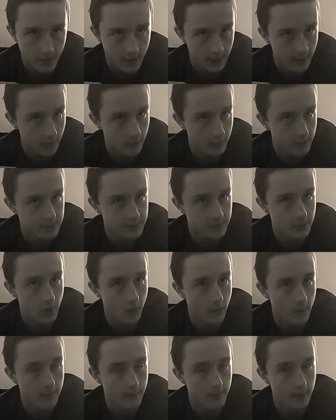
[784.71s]
I always
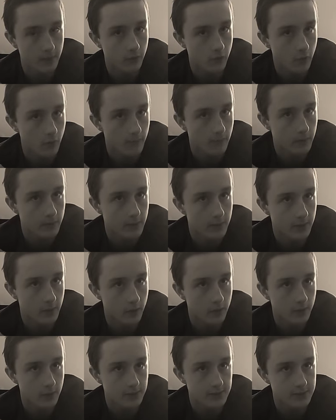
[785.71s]
go on my Chromebook and
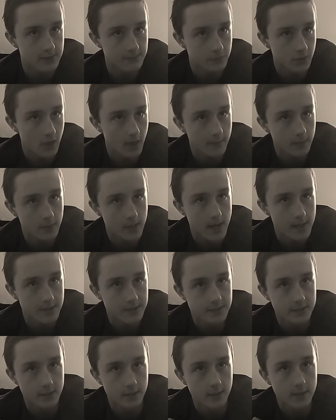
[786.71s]
go to, like, subscriber
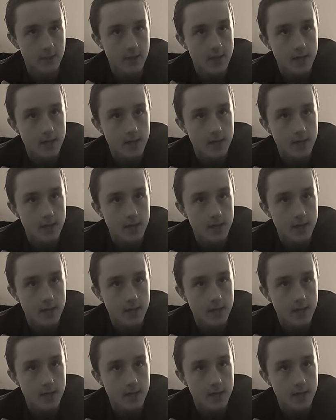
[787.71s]
counts to